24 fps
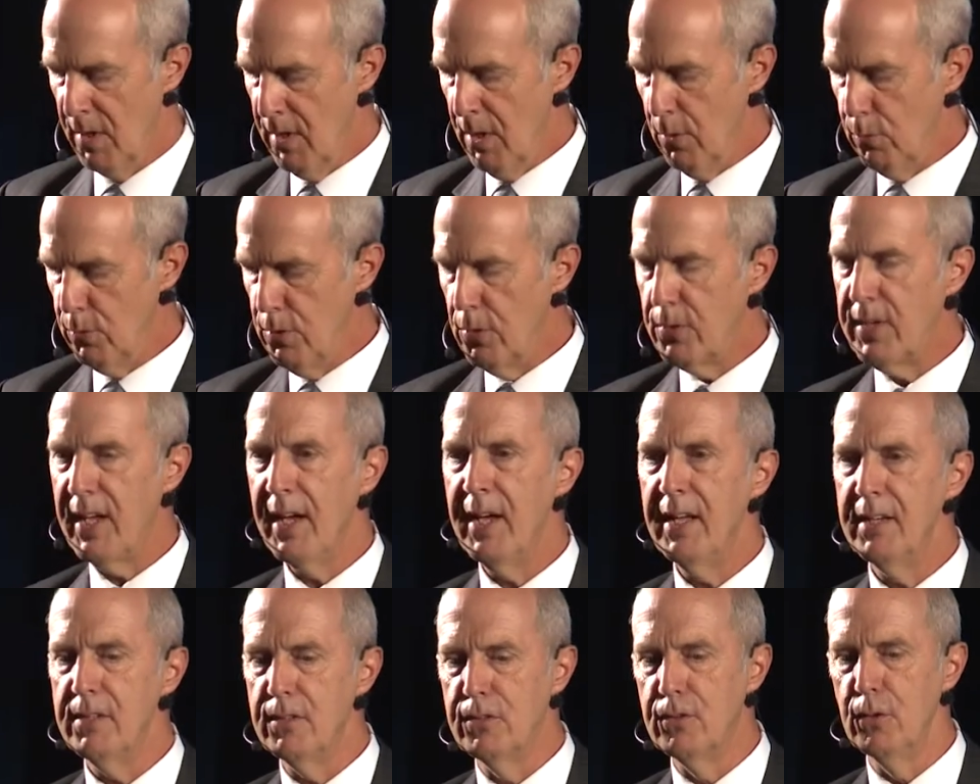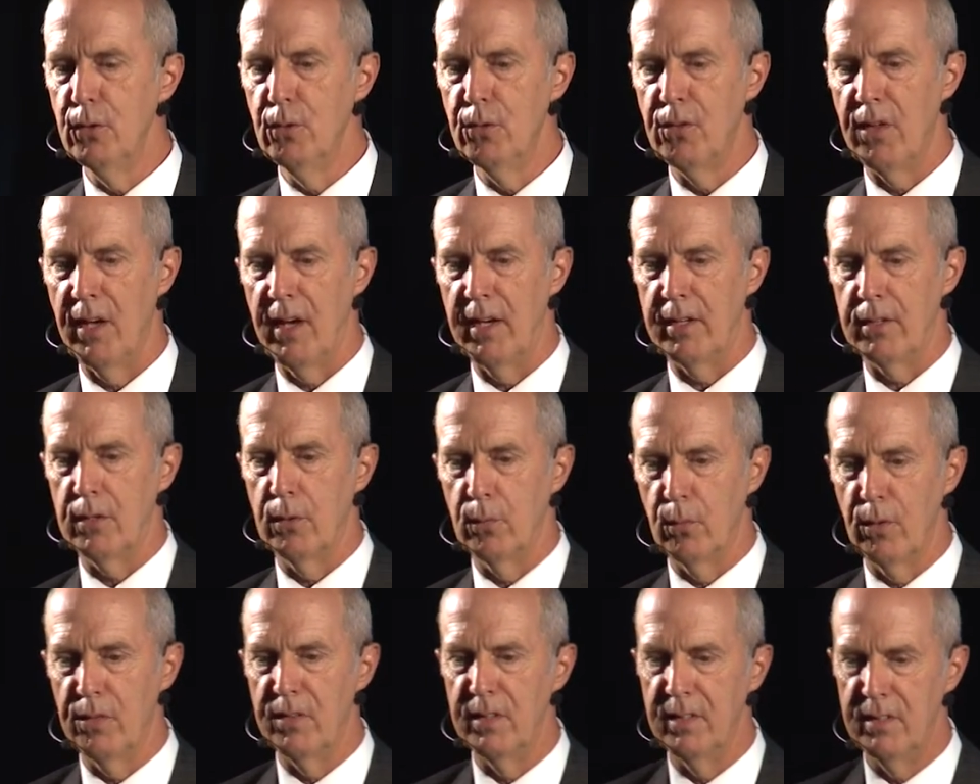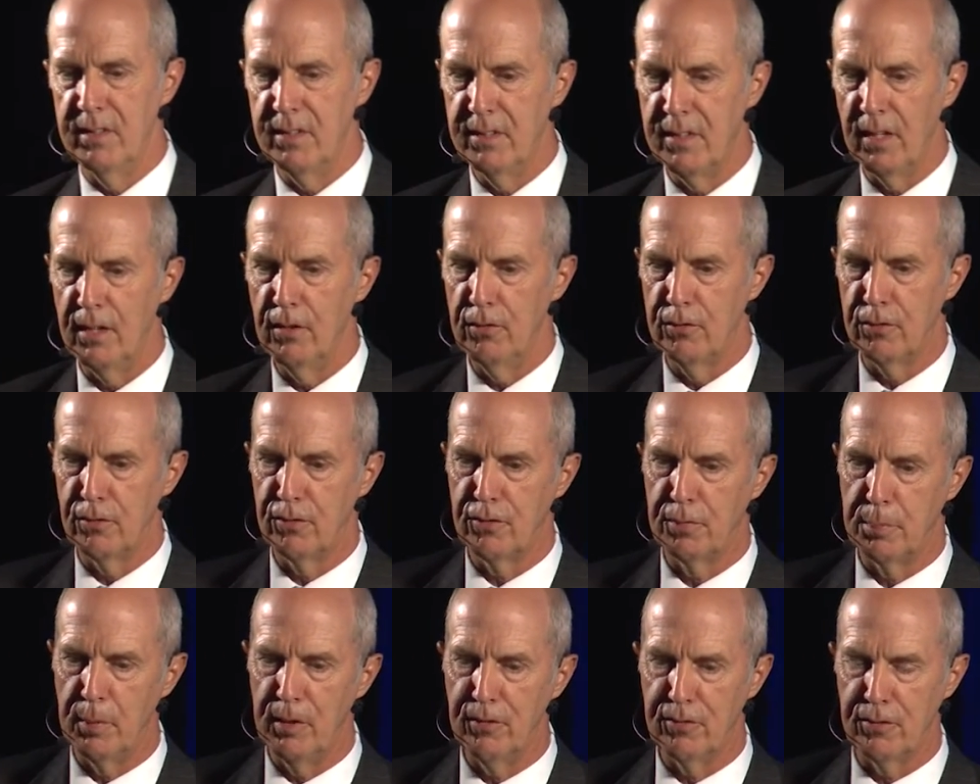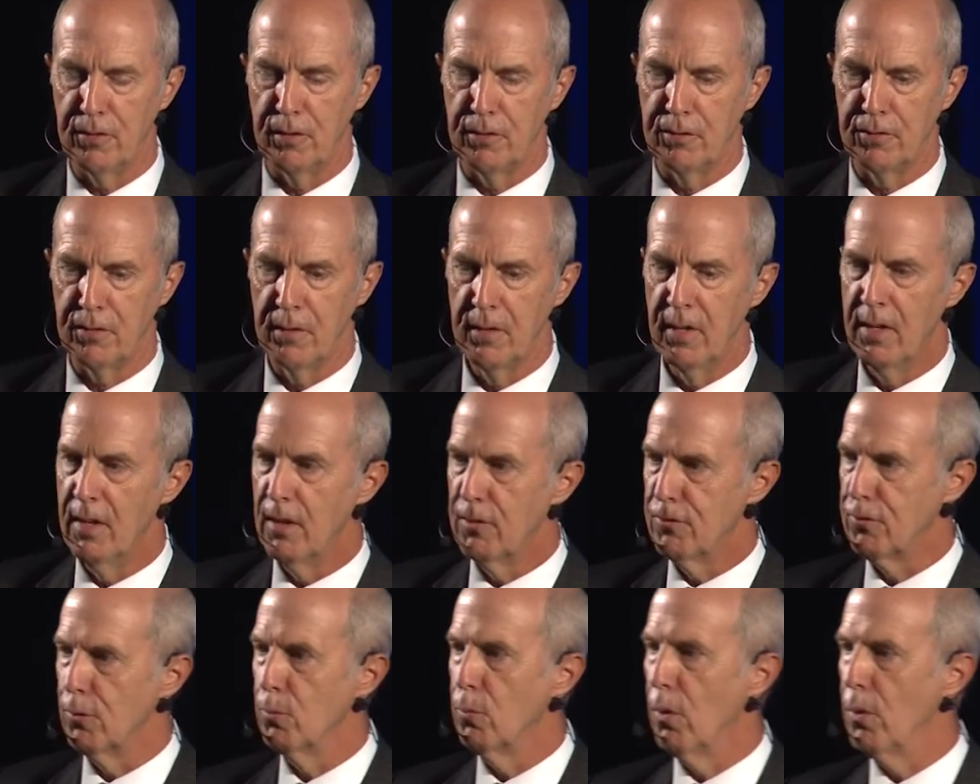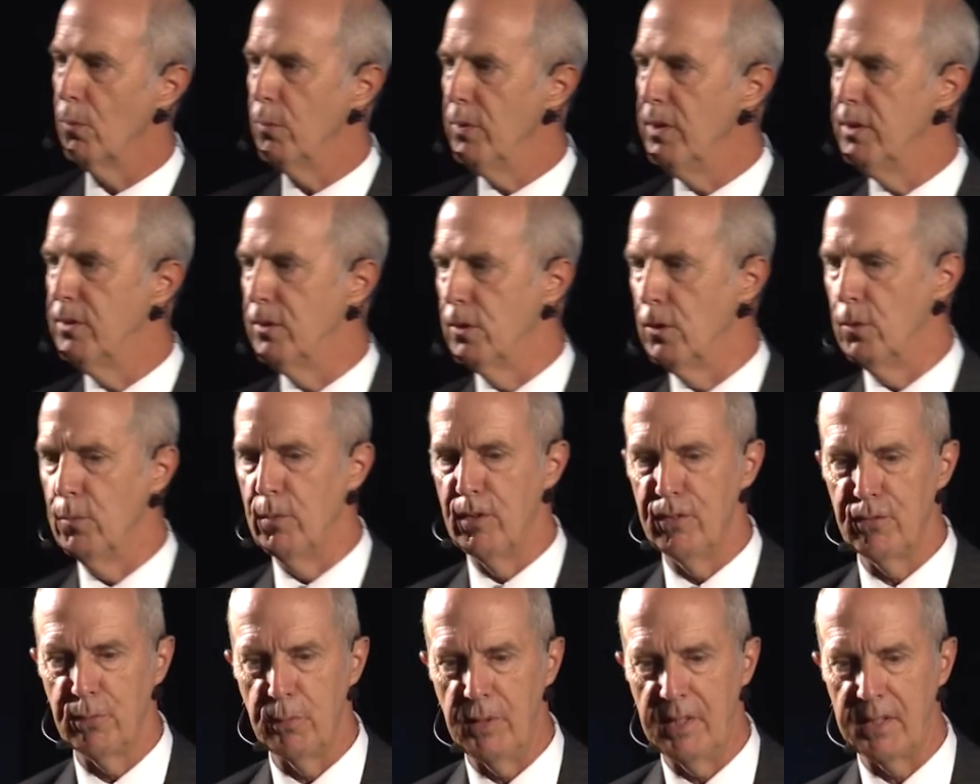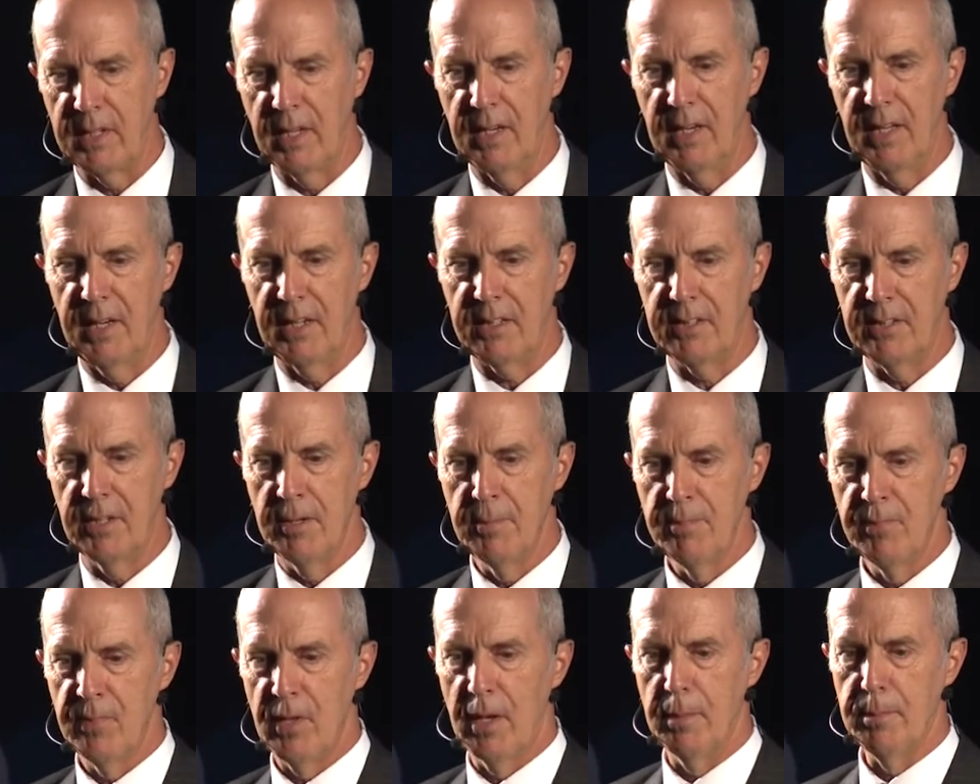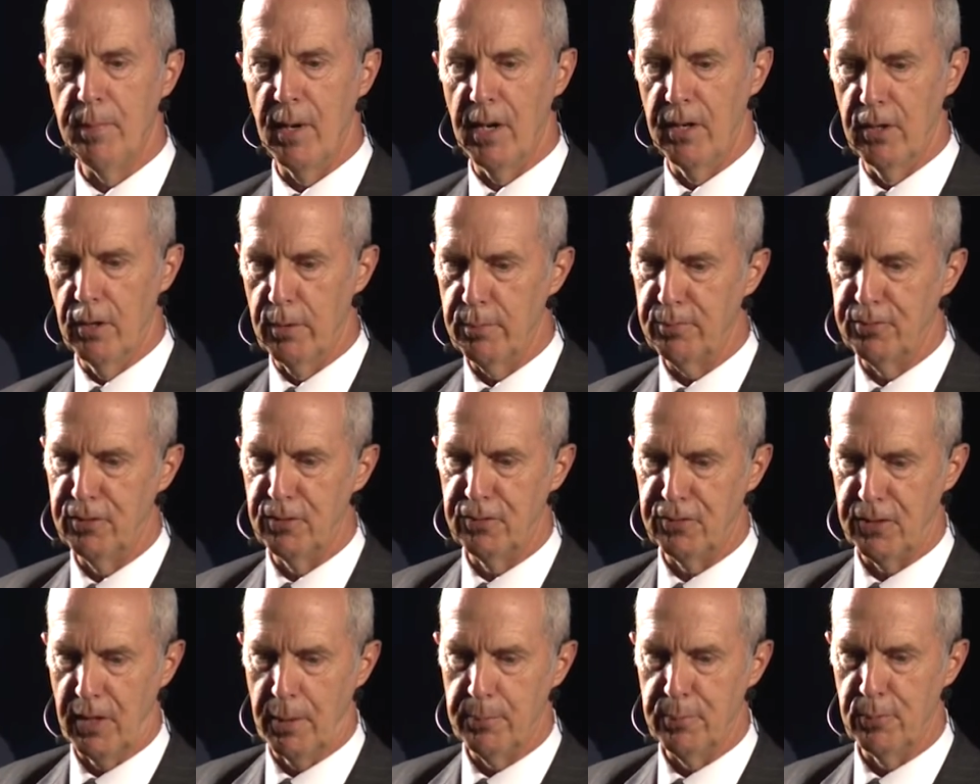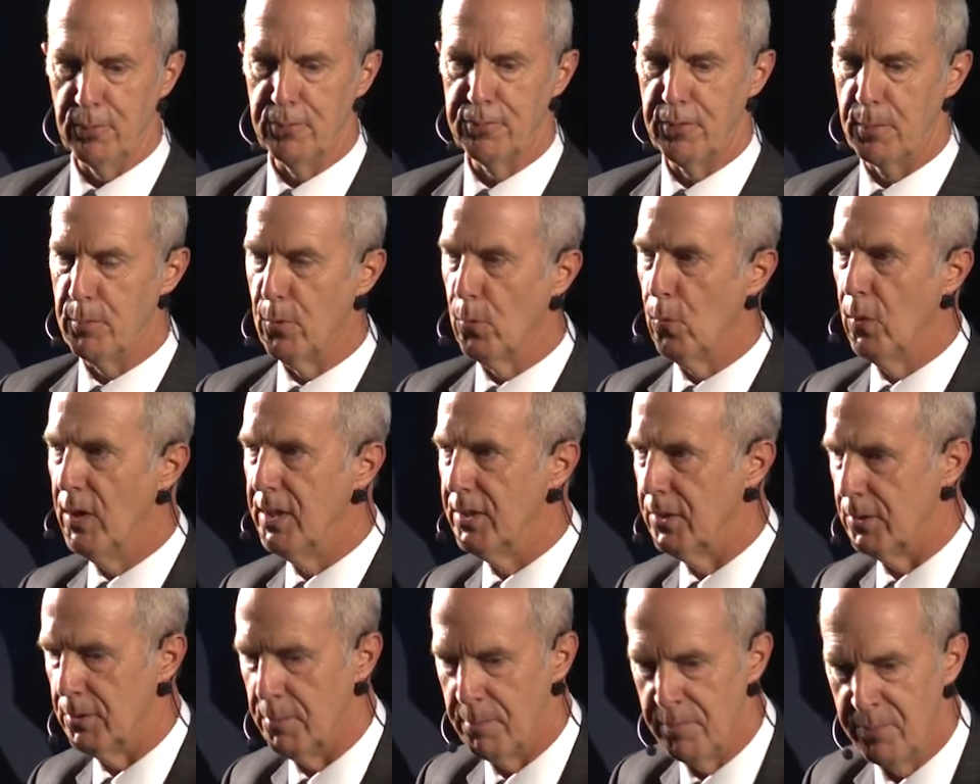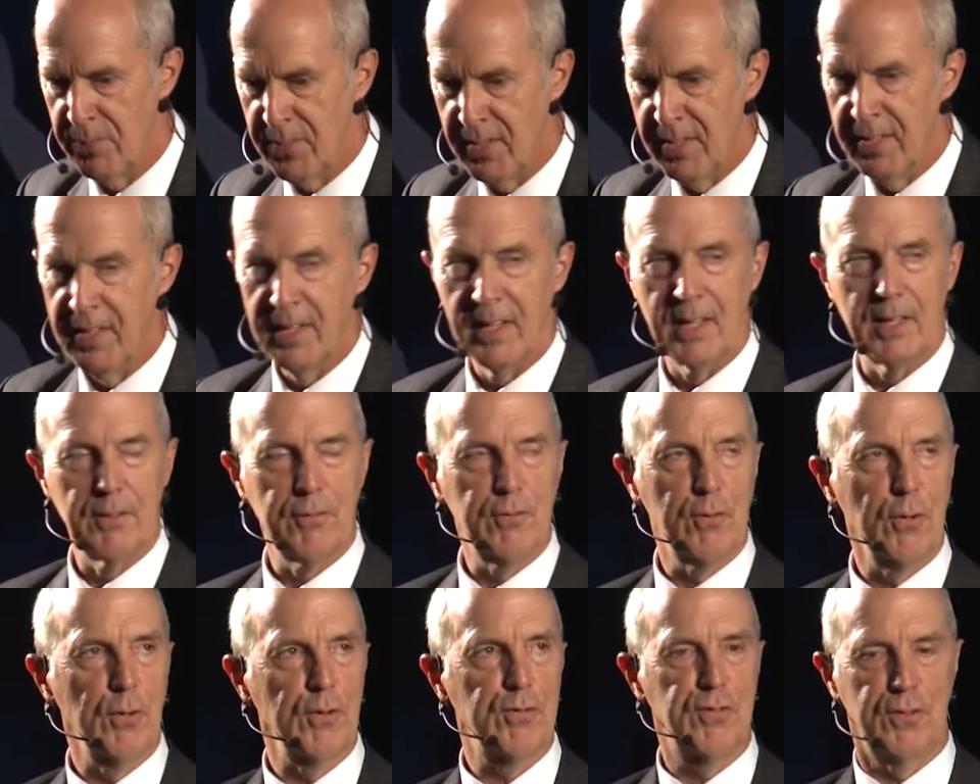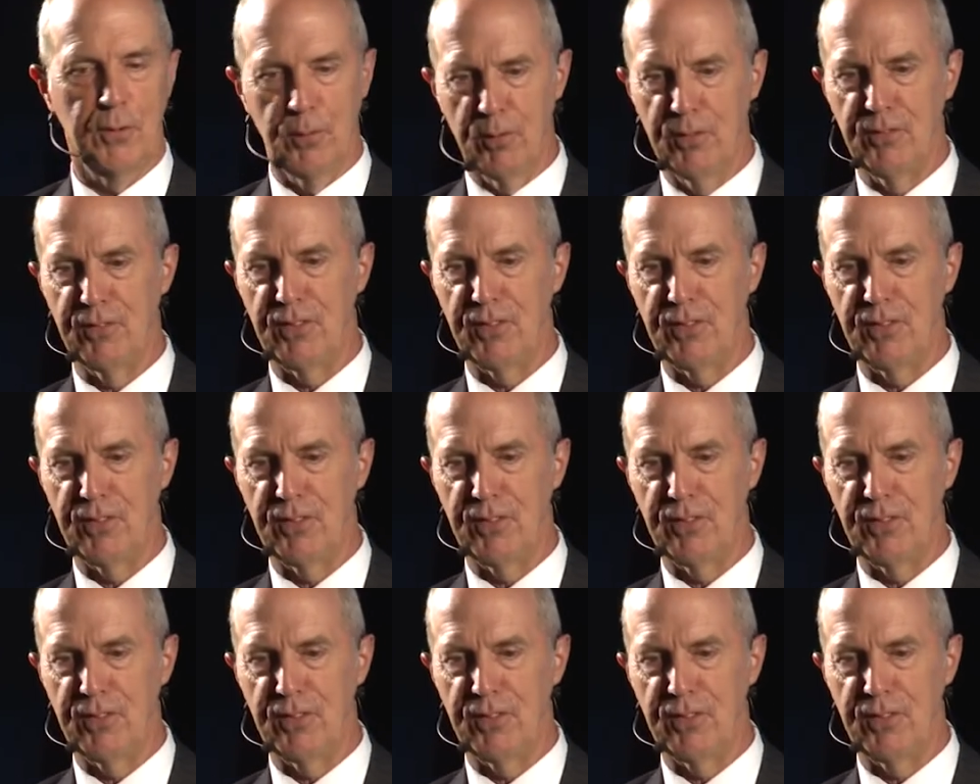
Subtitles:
Well, you can't do that with an endangered species. So what we do is we collect a biopsy sample from a whale. And of course, you would